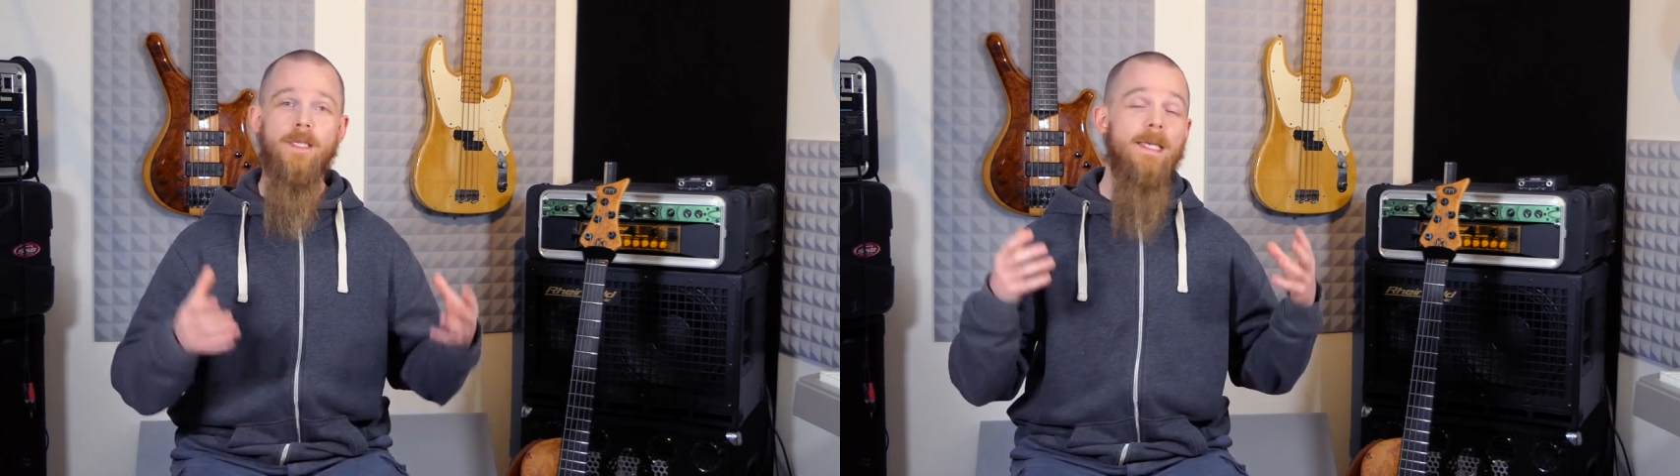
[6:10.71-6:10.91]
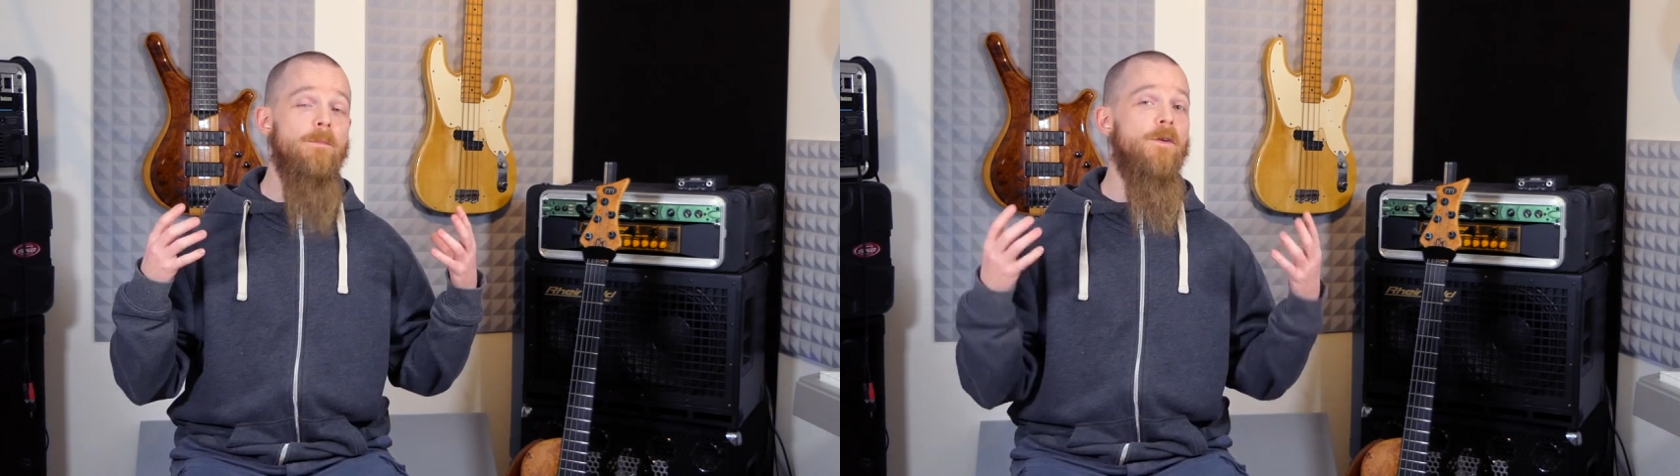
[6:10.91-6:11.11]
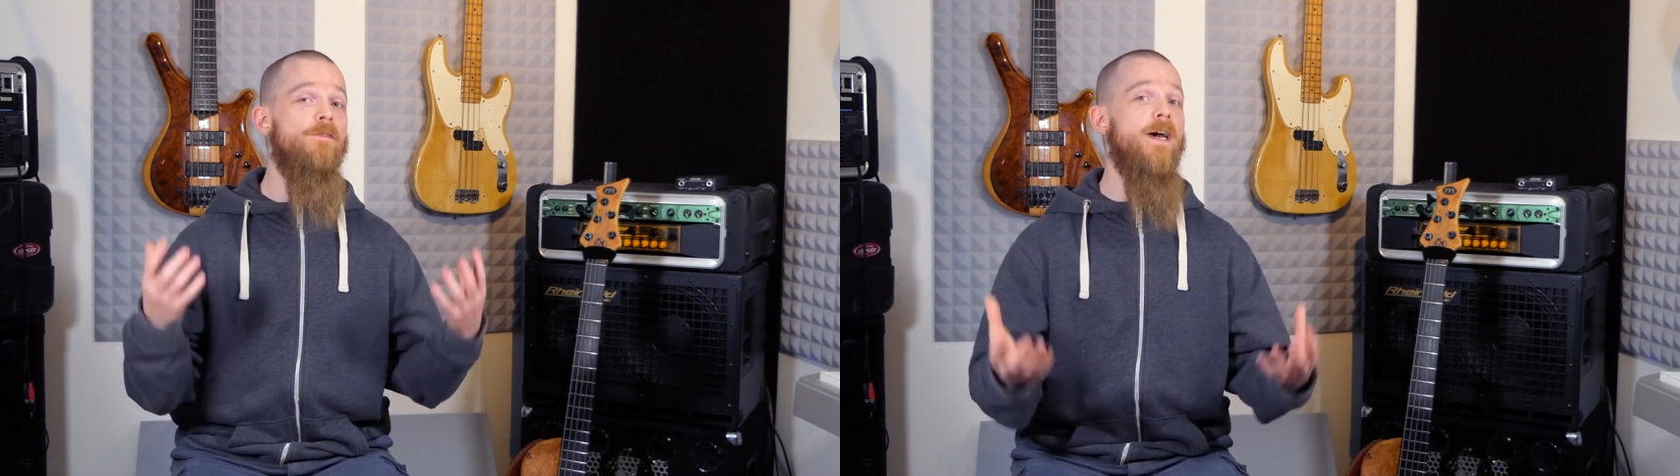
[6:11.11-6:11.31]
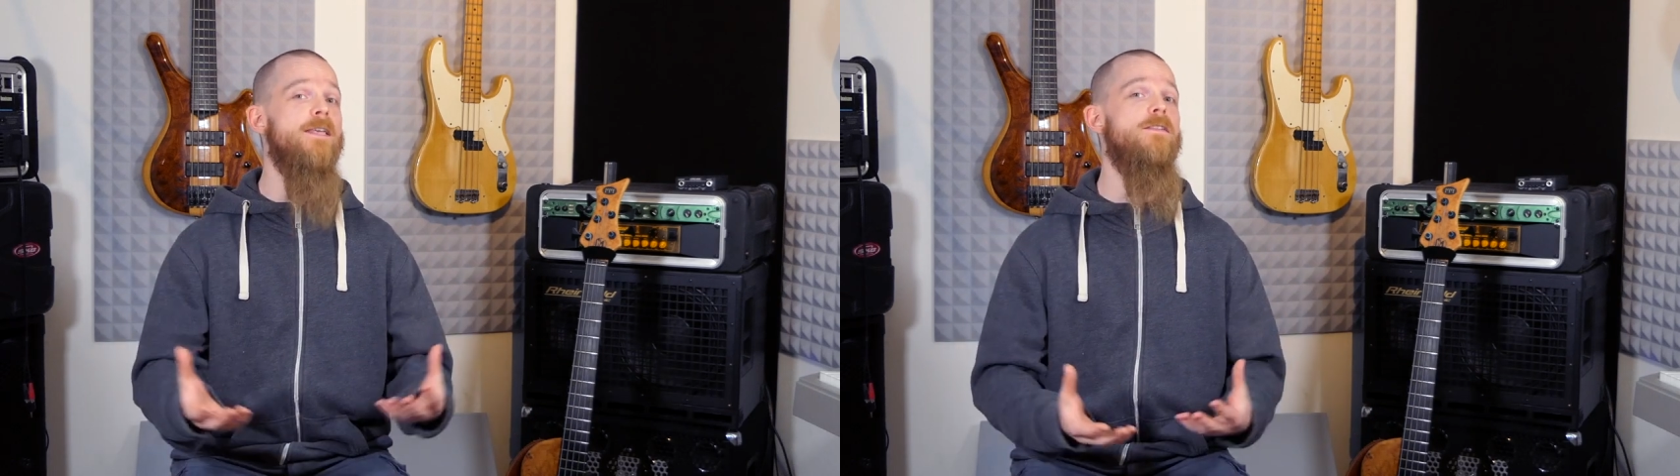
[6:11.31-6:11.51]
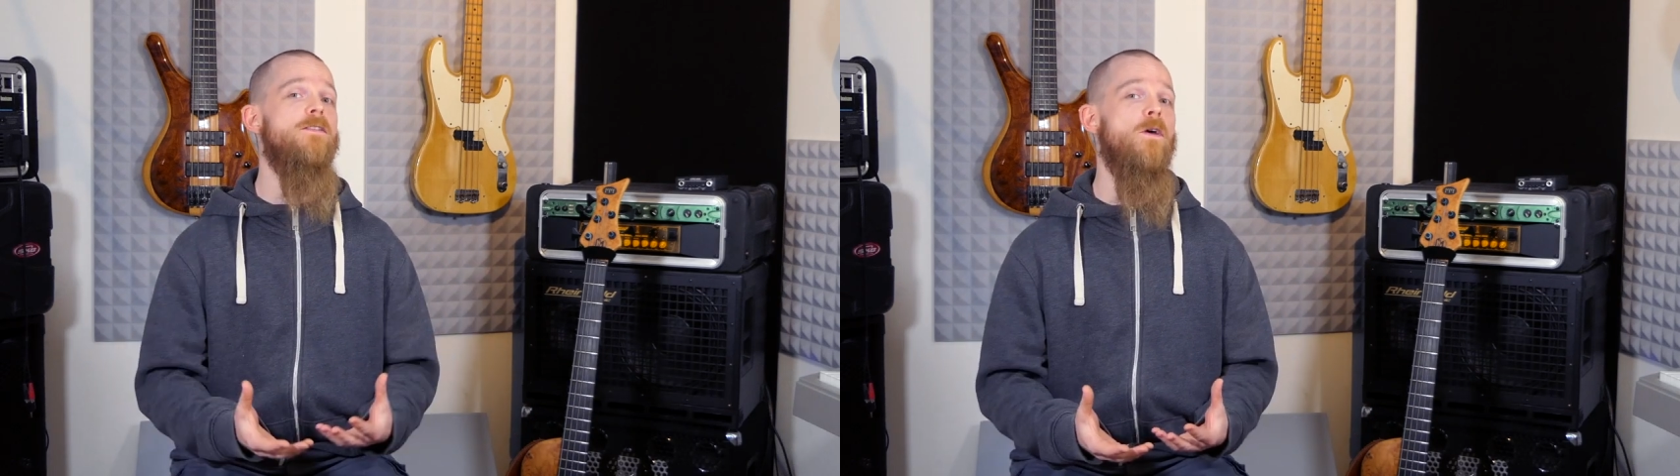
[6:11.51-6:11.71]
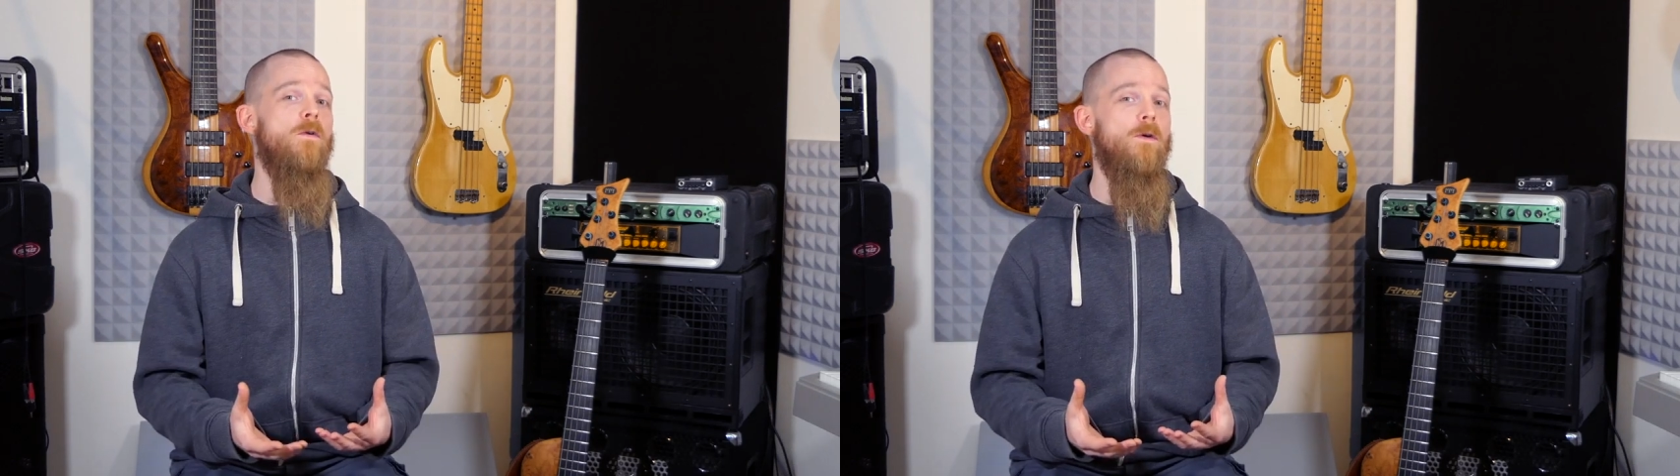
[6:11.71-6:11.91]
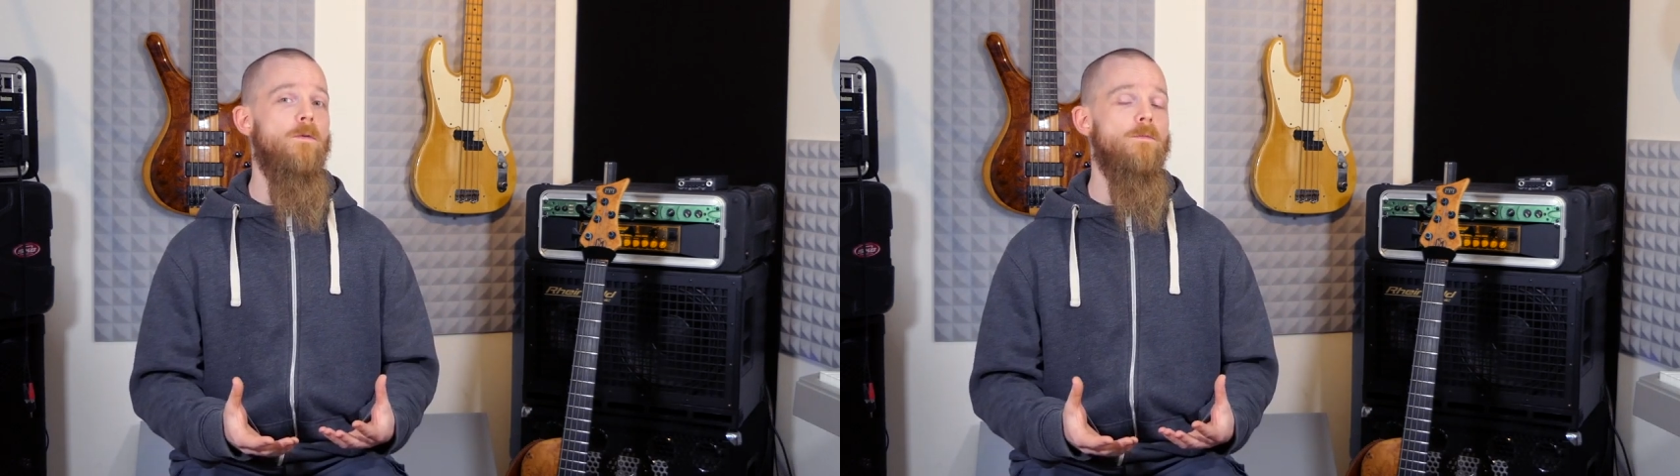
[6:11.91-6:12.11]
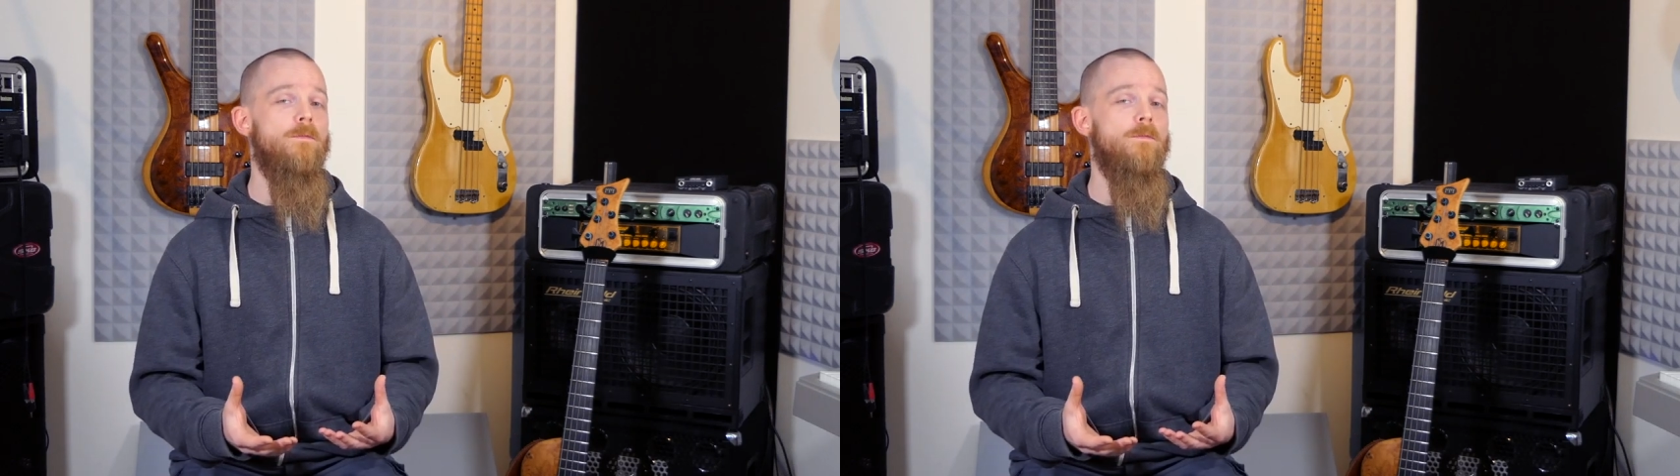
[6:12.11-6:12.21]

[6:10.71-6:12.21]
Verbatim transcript: Improvise a solo,